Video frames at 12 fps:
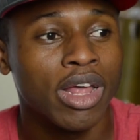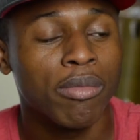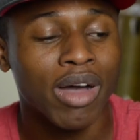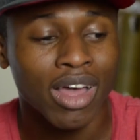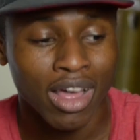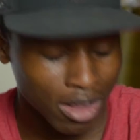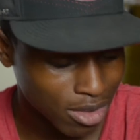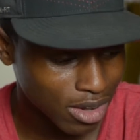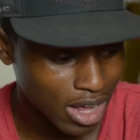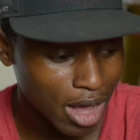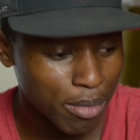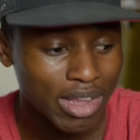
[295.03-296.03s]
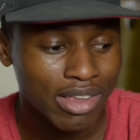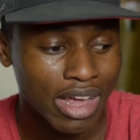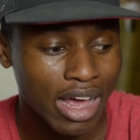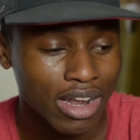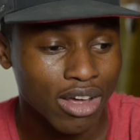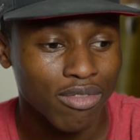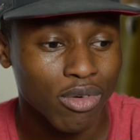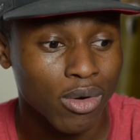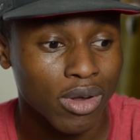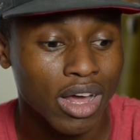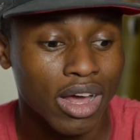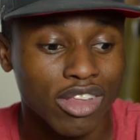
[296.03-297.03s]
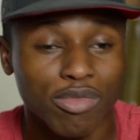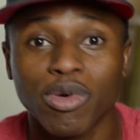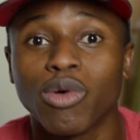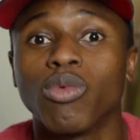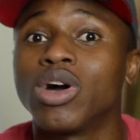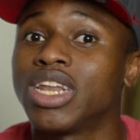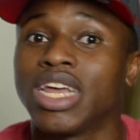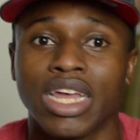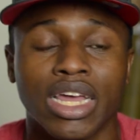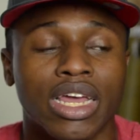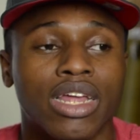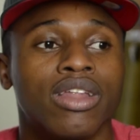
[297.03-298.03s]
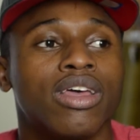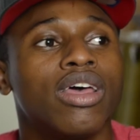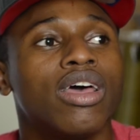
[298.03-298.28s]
that my counselor had me sign up for, that I spent one day in,